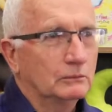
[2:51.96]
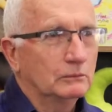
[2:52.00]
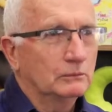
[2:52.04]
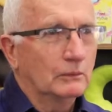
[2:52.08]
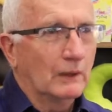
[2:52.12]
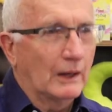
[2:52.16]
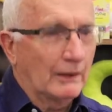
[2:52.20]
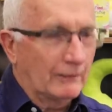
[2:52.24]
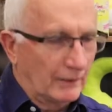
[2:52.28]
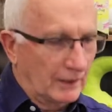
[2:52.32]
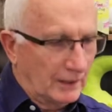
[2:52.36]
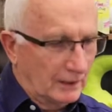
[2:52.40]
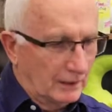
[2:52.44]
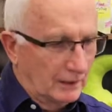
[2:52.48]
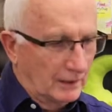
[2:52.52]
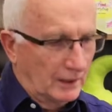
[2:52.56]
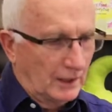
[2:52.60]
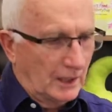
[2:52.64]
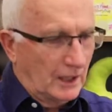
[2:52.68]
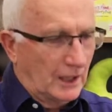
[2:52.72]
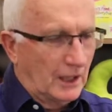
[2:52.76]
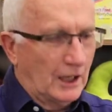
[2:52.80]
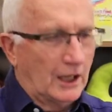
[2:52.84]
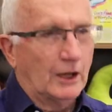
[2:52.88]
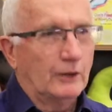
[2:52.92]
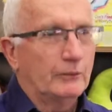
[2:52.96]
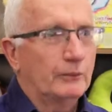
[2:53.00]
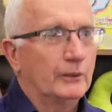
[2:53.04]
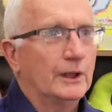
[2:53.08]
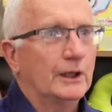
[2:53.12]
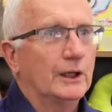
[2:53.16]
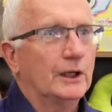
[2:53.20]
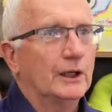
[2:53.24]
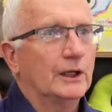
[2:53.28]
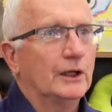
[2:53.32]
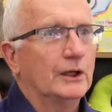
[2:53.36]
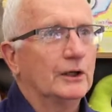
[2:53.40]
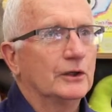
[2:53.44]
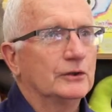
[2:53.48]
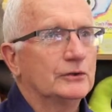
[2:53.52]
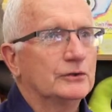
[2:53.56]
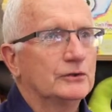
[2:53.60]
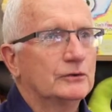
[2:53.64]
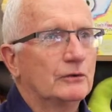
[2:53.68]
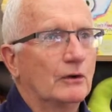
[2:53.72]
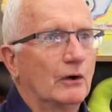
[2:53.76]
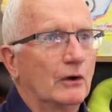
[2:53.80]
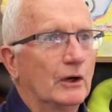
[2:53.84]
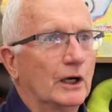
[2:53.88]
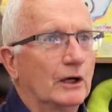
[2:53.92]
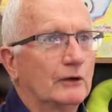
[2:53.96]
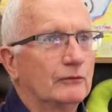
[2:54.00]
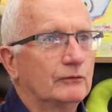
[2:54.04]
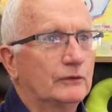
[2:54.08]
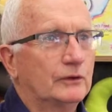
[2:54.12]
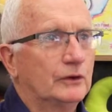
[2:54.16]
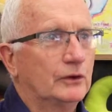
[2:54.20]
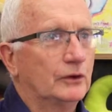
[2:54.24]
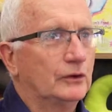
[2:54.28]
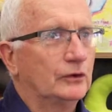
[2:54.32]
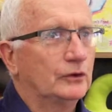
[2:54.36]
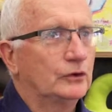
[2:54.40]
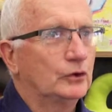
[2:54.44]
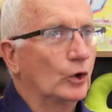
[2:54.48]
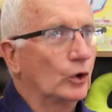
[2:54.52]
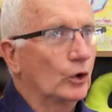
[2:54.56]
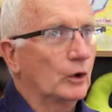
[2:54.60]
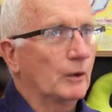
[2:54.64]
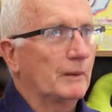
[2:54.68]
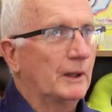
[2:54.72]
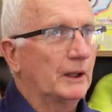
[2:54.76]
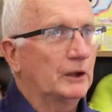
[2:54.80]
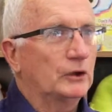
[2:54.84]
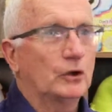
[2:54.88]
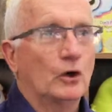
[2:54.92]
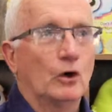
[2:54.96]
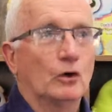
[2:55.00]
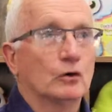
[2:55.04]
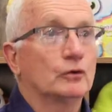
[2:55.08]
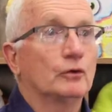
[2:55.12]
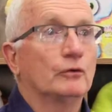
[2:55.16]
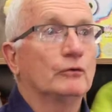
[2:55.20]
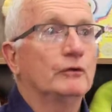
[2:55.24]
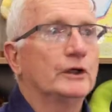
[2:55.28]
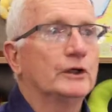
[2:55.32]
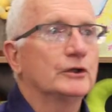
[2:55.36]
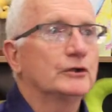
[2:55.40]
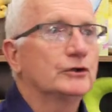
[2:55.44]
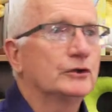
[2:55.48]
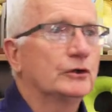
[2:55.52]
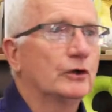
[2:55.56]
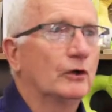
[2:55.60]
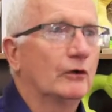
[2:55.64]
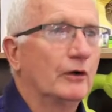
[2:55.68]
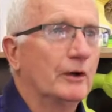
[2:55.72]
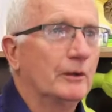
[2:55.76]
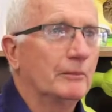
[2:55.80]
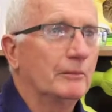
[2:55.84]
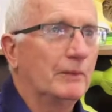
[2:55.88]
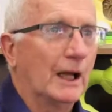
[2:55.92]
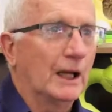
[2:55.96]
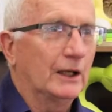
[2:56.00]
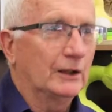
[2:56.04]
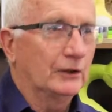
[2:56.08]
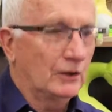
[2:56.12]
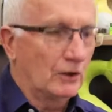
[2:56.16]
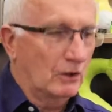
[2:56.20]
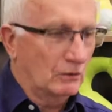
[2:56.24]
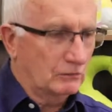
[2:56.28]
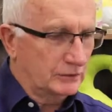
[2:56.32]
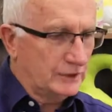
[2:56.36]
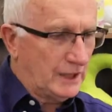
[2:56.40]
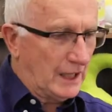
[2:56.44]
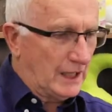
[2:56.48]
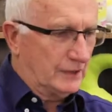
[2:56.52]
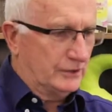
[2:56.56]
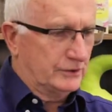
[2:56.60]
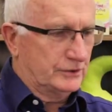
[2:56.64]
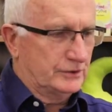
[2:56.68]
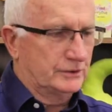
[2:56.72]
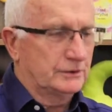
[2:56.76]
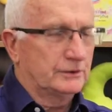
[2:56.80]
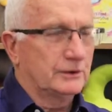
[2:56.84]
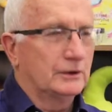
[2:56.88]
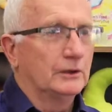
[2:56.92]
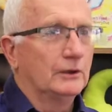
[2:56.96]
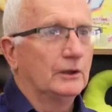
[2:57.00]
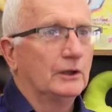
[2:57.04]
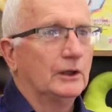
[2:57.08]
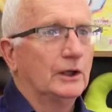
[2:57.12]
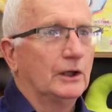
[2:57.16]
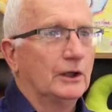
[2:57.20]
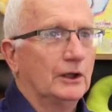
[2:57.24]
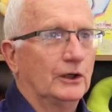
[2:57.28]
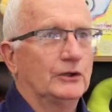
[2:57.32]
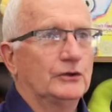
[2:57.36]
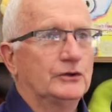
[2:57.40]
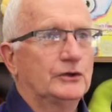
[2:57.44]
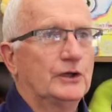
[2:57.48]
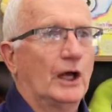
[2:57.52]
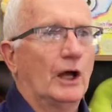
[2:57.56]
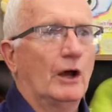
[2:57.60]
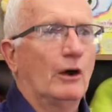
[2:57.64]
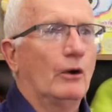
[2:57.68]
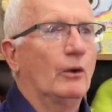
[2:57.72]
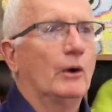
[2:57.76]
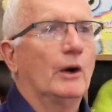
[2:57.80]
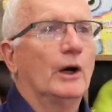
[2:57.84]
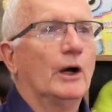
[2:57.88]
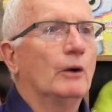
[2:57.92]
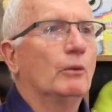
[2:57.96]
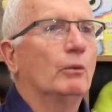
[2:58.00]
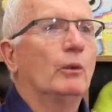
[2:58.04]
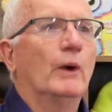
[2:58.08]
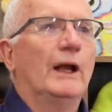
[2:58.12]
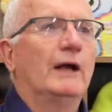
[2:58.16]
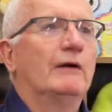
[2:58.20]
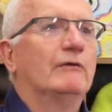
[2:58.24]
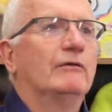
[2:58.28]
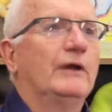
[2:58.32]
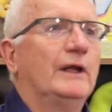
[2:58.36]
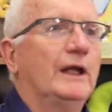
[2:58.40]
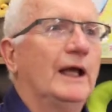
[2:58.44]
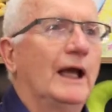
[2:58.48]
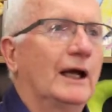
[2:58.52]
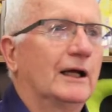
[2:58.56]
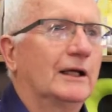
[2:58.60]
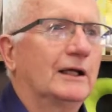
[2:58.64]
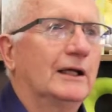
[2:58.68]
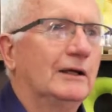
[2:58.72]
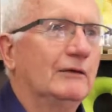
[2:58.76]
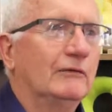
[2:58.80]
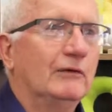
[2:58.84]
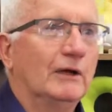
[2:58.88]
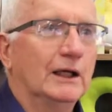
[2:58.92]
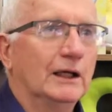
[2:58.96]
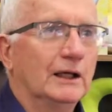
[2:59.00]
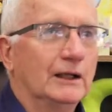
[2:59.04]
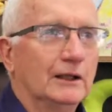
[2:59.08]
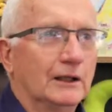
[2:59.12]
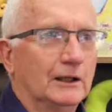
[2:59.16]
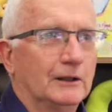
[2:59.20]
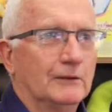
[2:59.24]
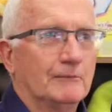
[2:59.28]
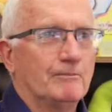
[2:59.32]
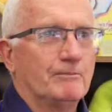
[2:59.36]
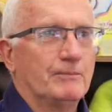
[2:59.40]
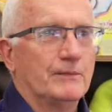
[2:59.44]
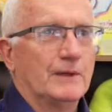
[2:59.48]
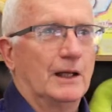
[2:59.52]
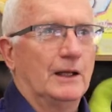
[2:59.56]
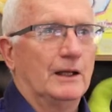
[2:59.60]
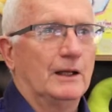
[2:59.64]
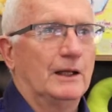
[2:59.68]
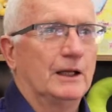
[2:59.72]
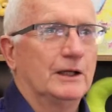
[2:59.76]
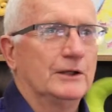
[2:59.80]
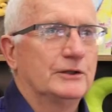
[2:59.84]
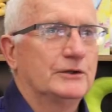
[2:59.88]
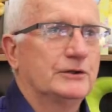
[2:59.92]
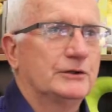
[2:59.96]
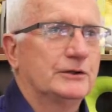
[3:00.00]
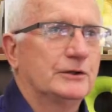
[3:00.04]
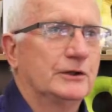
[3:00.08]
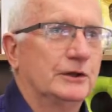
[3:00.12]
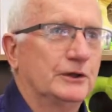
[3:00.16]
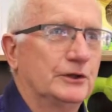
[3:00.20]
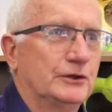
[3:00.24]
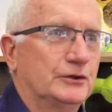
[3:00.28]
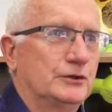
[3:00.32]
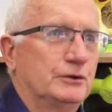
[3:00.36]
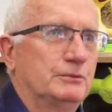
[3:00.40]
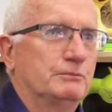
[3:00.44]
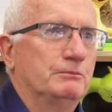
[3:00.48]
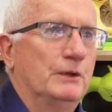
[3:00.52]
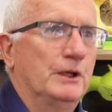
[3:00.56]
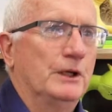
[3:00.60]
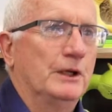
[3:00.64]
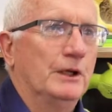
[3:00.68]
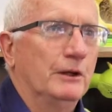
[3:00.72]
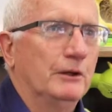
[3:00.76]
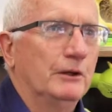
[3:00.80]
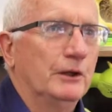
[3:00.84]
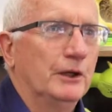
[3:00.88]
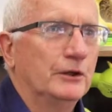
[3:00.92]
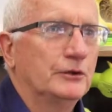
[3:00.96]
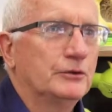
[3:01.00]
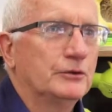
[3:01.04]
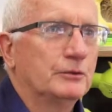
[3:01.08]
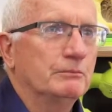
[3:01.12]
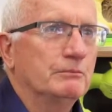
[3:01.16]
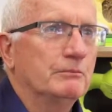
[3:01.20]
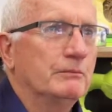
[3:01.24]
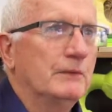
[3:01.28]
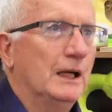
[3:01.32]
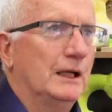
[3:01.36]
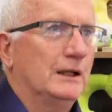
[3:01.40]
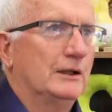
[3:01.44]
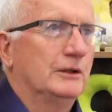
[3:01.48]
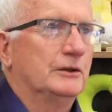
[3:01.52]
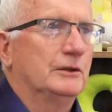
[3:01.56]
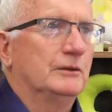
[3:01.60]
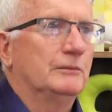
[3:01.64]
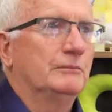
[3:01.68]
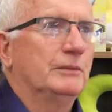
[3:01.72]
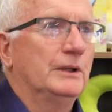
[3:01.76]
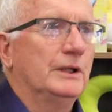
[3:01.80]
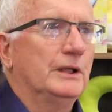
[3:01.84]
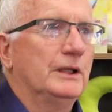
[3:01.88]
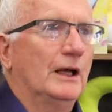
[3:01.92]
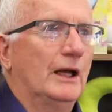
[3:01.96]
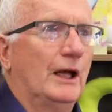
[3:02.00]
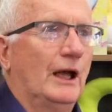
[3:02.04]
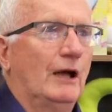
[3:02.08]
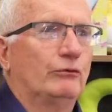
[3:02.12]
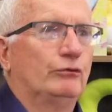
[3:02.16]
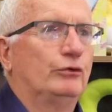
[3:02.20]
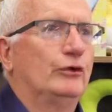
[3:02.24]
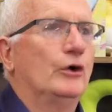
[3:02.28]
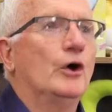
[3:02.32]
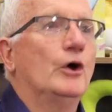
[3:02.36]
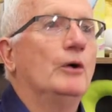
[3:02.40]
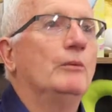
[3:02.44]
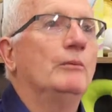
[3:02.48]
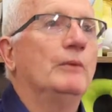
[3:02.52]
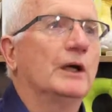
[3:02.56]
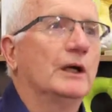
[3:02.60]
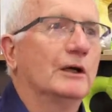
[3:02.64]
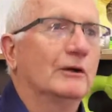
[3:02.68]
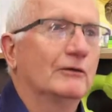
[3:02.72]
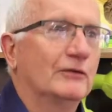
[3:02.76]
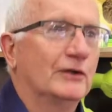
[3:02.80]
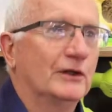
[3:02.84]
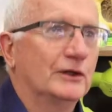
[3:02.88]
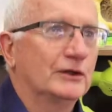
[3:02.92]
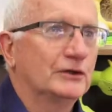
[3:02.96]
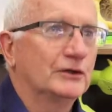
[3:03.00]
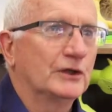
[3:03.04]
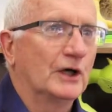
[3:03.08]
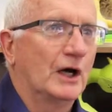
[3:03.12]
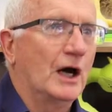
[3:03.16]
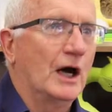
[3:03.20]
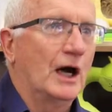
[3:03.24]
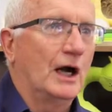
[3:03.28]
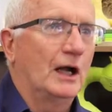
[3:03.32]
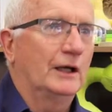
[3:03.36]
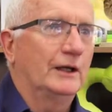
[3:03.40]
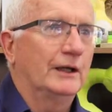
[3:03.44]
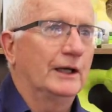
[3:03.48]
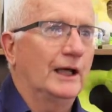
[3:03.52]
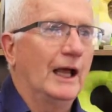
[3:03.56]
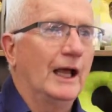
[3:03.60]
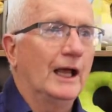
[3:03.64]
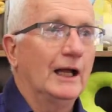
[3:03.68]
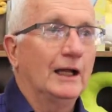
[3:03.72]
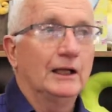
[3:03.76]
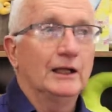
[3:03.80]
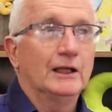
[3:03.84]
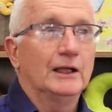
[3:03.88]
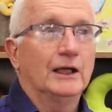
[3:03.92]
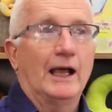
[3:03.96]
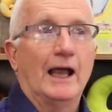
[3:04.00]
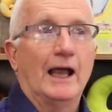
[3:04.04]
worry. Are we strong enough to talk about dogs or read a story about dogs? Yes. And so whatever the activity, it's meant to be affirming of the child and